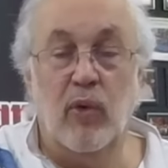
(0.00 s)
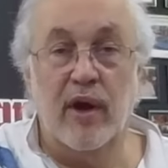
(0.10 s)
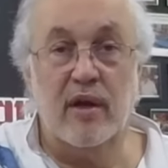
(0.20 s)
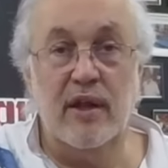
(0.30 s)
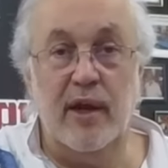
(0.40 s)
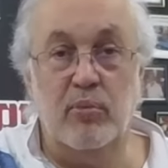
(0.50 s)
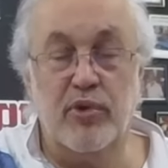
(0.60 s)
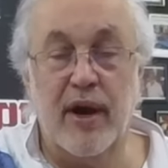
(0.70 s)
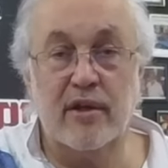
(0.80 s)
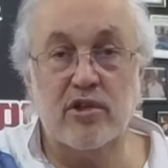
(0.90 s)
want clean
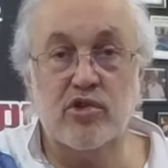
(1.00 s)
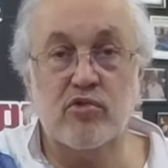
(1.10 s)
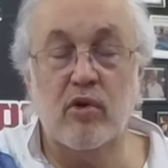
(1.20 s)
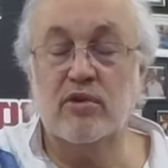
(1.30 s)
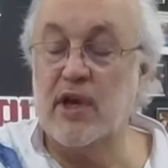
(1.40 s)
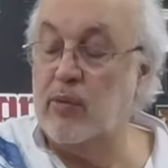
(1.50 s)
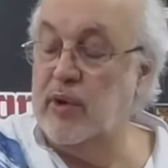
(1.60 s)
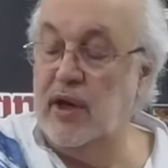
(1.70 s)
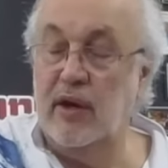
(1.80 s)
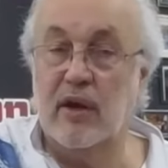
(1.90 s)
practice strokes, and we
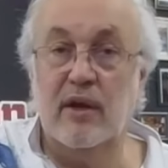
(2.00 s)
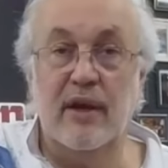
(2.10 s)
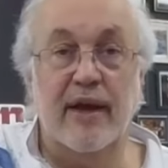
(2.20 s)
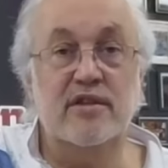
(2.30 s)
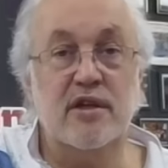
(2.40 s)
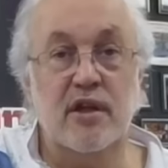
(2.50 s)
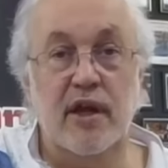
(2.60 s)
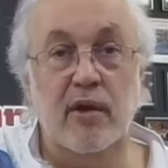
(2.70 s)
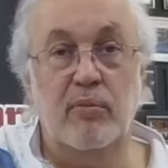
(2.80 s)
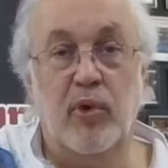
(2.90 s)
need a nice,
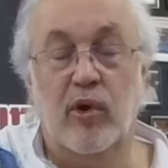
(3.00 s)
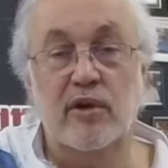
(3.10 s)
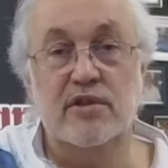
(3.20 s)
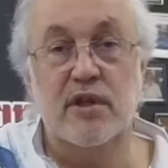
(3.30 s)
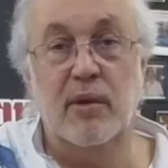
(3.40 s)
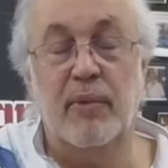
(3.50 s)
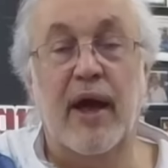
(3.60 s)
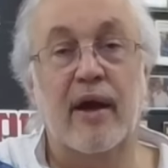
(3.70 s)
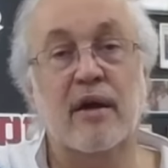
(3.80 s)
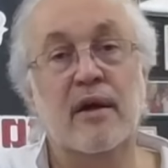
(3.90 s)
clean pause in the
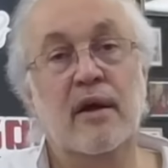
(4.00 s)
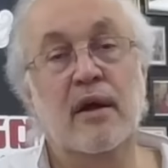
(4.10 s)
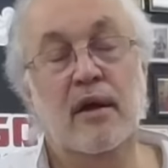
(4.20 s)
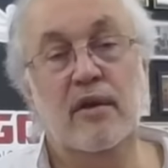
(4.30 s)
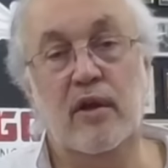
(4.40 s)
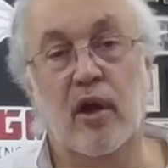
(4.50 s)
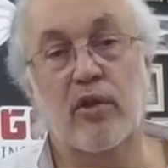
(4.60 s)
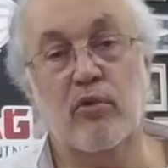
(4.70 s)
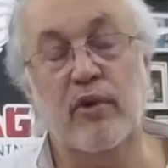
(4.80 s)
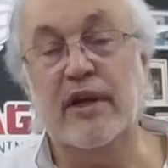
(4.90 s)
back. The
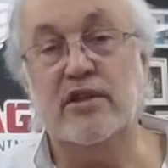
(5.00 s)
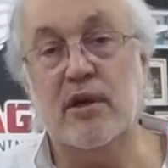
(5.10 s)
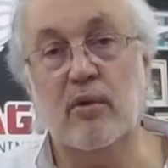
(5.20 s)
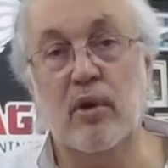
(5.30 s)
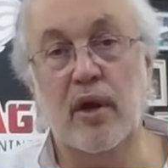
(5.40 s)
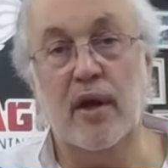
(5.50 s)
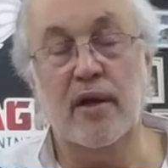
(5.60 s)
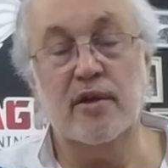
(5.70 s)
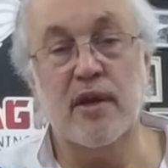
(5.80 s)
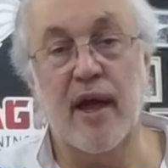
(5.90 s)
other reason
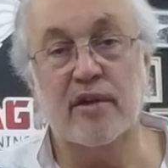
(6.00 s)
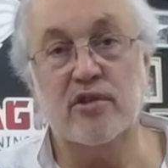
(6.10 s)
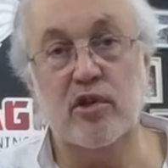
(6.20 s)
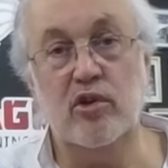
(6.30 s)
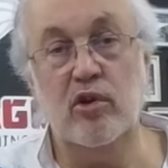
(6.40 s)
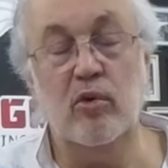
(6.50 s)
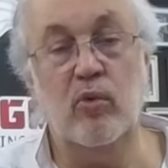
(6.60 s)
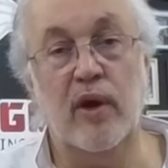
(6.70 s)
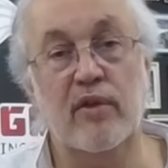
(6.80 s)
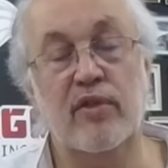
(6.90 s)
has to do
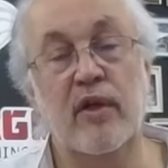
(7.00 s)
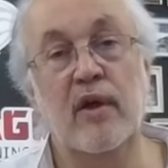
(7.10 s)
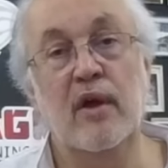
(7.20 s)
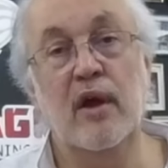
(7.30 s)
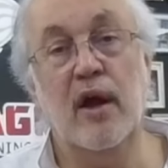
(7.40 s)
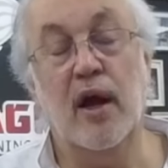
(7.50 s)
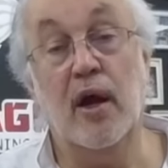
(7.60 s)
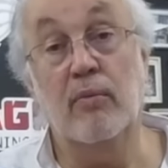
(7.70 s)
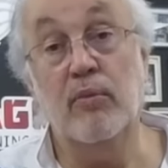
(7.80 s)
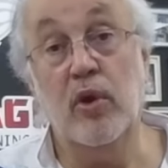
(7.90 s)
with
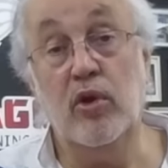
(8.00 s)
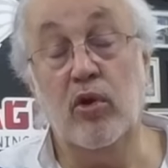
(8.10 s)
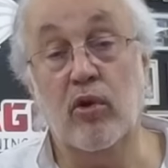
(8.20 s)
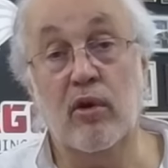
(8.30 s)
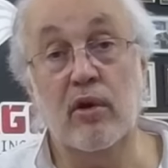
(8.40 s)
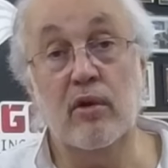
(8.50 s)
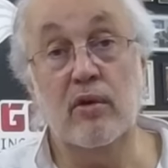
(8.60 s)
your